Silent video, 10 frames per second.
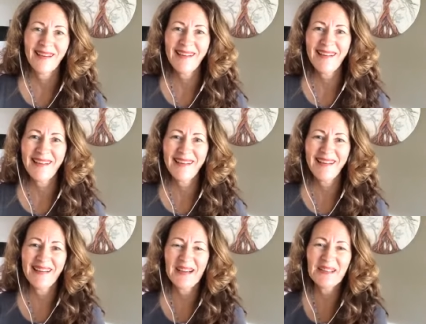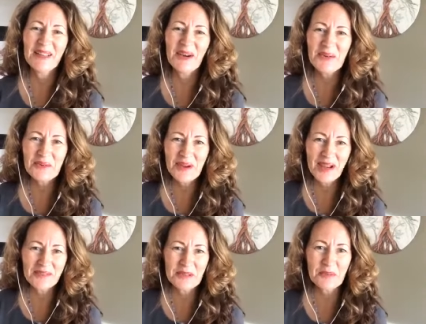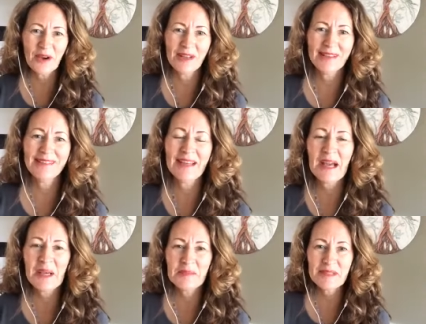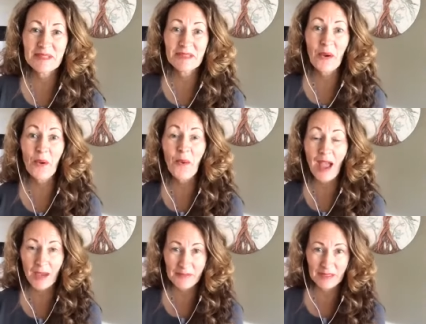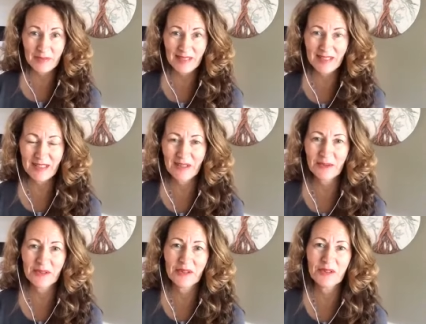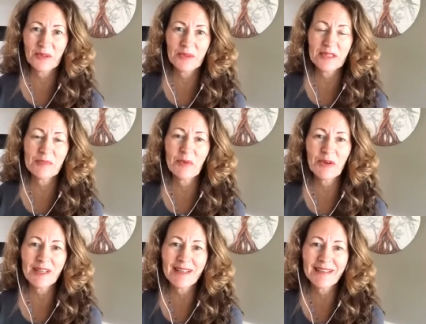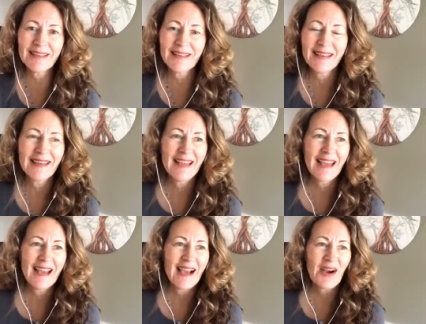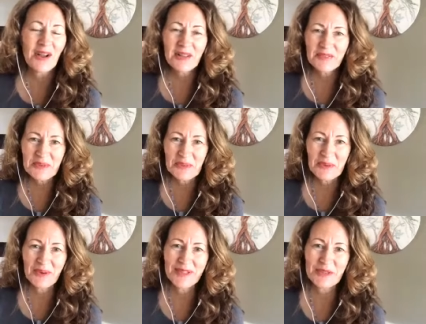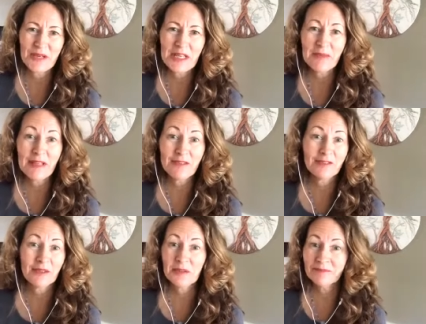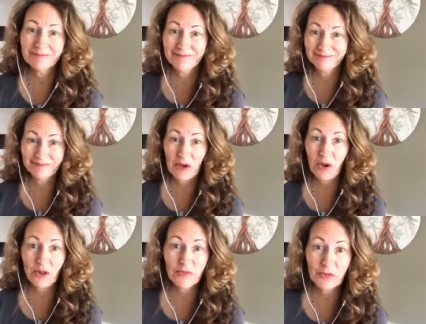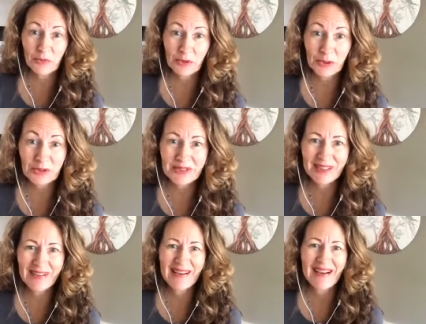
Ah, hello everyone. I'm so happy to be here with you this morning. All of you who are joining me from all over the world.